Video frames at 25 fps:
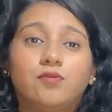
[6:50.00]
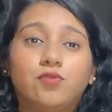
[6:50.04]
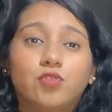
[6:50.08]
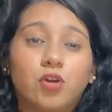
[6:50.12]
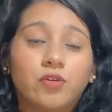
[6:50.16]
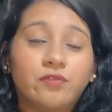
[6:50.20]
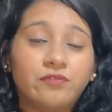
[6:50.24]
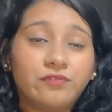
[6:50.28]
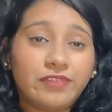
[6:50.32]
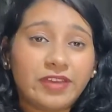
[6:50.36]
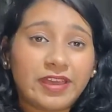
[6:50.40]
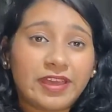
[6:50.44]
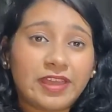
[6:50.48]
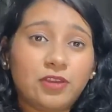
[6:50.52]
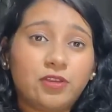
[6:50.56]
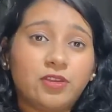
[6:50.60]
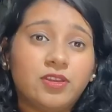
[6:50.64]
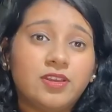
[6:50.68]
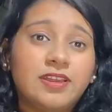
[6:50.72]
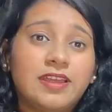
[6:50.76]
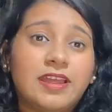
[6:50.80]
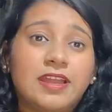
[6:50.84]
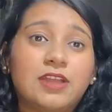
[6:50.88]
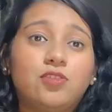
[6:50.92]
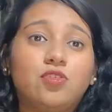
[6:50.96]
from where you
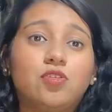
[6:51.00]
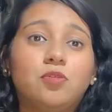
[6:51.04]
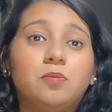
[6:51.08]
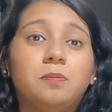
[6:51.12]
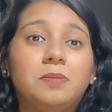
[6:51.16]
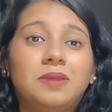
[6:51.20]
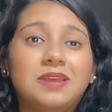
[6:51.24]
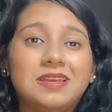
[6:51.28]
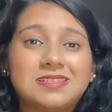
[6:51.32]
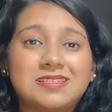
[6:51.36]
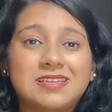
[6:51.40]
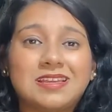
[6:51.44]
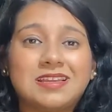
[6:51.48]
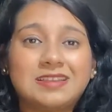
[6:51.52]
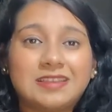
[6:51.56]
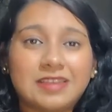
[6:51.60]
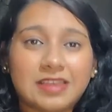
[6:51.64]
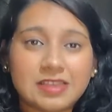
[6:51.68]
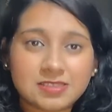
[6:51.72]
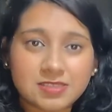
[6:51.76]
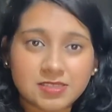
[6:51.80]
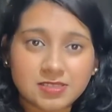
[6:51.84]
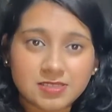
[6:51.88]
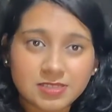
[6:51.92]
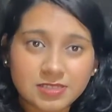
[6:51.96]
can get your basic
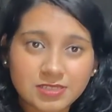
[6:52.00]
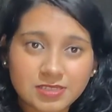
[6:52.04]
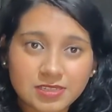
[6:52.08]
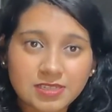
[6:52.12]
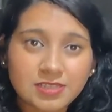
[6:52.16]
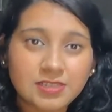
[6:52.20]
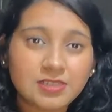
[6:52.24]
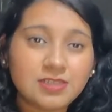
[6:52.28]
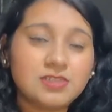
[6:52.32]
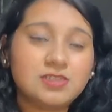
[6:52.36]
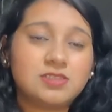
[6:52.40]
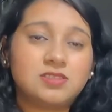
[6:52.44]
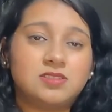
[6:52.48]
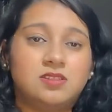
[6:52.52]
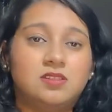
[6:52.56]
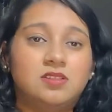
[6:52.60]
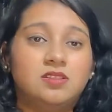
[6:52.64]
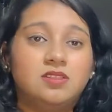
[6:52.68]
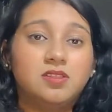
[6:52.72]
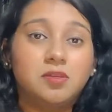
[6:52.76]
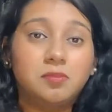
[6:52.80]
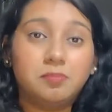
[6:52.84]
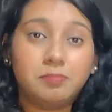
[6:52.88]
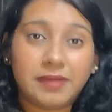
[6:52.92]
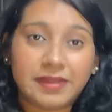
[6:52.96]
necessities,
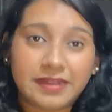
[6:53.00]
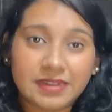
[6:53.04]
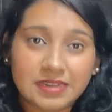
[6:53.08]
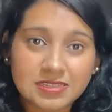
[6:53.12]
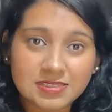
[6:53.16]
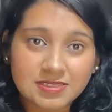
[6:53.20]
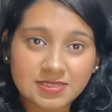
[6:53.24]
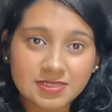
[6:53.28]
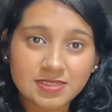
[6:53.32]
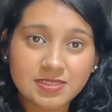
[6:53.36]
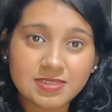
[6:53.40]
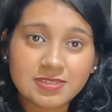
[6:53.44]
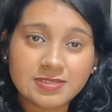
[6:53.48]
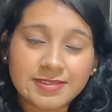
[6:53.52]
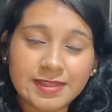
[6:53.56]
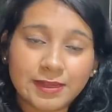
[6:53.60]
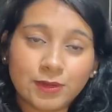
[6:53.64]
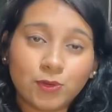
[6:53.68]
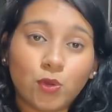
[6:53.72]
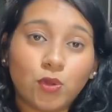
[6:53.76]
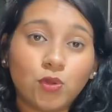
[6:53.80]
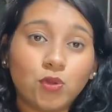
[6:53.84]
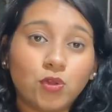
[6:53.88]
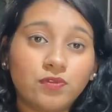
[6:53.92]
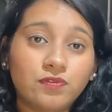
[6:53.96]
the medicines and
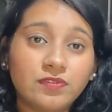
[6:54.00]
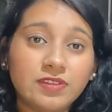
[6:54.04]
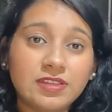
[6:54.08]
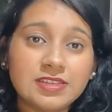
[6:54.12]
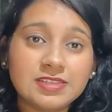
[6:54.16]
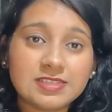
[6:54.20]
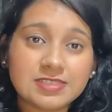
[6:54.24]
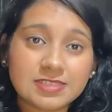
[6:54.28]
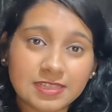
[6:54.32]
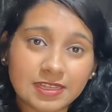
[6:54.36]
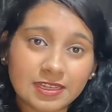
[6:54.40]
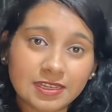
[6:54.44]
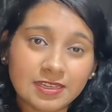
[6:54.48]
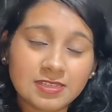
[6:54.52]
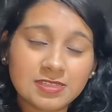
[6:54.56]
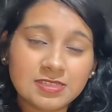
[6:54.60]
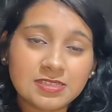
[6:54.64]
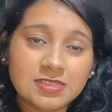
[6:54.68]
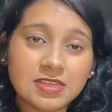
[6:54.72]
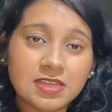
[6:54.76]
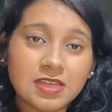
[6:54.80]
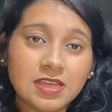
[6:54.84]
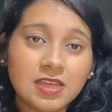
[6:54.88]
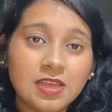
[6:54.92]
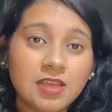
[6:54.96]
all of these
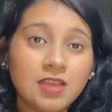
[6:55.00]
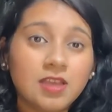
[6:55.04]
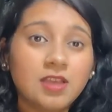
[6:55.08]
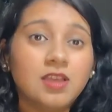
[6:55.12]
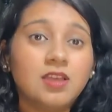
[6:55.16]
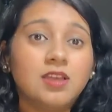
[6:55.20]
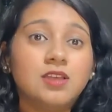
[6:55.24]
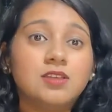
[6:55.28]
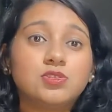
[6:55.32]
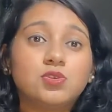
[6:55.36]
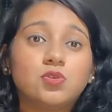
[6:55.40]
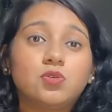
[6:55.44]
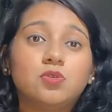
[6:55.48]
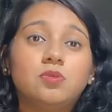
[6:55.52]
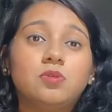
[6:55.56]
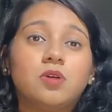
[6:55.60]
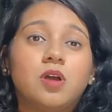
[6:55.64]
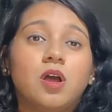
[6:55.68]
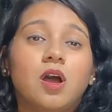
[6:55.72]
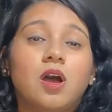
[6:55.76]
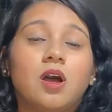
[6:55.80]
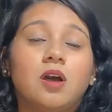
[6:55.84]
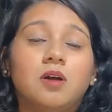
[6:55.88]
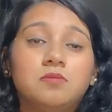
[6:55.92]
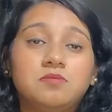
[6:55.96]
things.
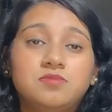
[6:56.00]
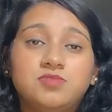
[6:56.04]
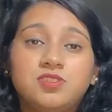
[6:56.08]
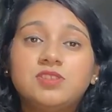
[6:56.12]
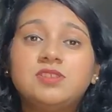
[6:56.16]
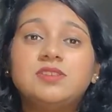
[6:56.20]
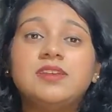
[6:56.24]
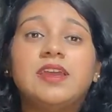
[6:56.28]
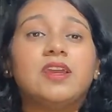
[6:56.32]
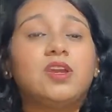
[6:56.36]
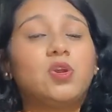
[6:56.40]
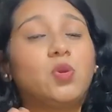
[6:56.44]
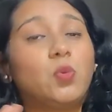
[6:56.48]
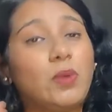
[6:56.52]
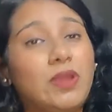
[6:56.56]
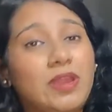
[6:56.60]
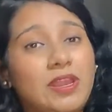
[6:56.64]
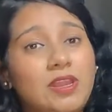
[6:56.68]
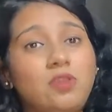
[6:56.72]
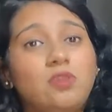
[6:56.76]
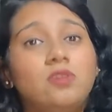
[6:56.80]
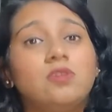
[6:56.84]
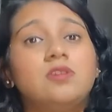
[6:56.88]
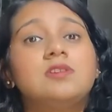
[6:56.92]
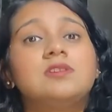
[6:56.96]
So just
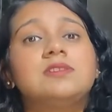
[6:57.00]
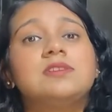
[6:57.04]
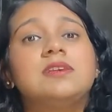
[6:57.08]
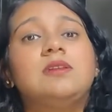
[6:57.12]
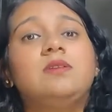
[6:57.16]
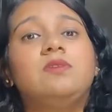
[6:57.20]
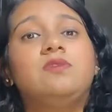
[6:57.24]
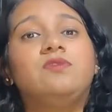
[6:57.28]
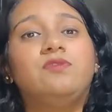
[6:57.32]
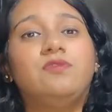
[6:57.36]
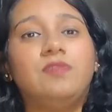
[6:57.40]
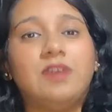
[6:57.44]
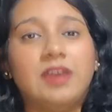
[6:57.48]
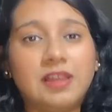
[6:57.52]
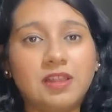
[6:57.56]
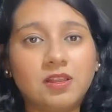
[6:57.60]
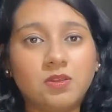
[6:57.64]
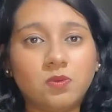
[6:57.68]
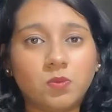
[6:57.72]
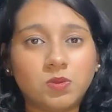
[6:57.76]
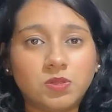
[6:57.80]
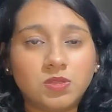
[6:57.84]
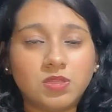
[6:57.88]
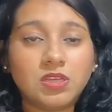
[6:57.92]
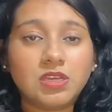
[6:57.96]
acquaint yourself
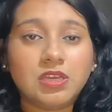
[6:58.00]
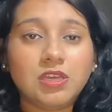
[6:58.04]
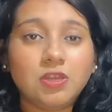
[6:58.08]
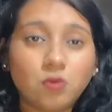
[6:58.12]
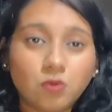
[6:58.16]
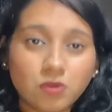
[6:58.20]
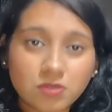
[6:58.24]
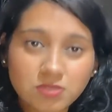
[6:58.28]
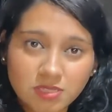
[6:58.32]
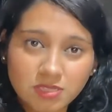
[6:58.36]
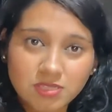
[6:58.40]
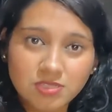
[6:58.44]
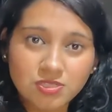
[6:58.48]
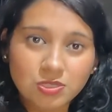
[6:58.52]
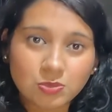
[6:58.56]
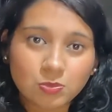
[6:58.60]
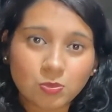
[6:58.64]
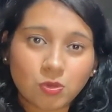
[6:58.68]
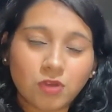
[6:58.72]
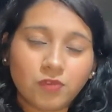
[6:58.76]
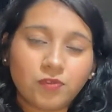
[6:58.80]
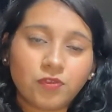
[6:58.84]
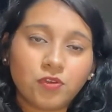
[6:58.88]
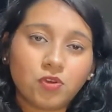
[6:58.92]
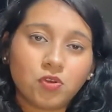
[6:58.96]
well with the ecosystem
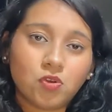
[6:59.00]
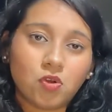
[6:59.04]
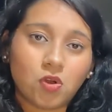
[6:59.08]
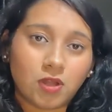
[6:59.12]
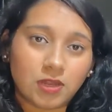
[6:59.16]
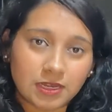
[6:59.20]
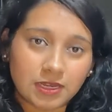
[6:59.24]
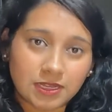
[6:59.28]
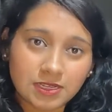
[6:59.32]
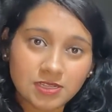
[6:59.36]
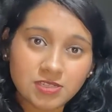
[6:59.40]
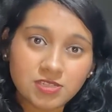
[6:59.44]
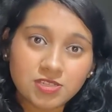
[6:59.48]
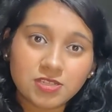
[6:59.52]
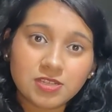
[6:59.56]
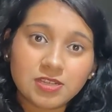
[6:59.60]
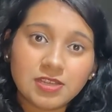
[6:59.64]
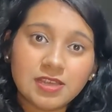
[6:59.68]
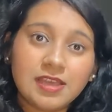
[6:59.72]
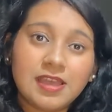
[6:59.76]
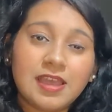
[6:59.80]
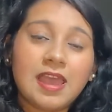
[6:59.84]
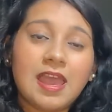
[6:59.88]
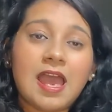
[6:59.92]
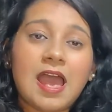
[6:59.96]
of your college
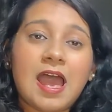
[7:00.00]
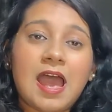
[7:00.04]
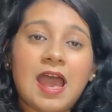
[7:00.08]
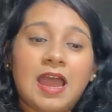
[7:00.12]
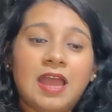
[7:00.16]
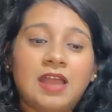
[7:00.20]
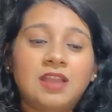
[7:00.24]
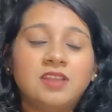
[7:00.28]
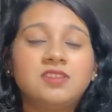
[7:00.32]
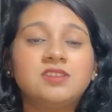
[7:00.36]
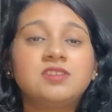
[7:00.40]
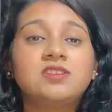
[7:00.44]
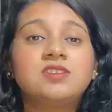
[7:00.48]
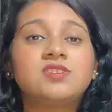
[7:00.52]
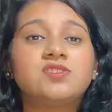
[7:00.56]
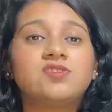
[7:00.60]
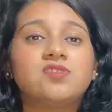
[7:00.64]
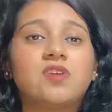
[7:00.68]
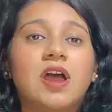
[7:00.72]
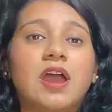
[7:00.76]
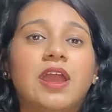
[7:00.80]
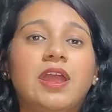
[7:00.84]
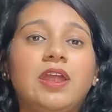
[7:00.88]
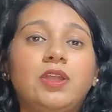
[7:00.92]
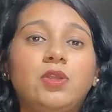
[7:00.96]
and just
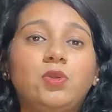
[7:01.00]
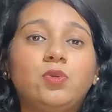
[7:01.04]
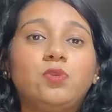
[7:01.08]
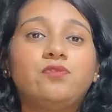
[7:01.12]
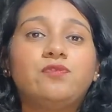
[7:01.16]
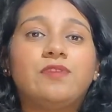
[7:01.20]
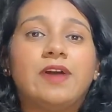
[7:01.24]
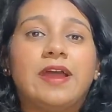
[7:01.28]
try to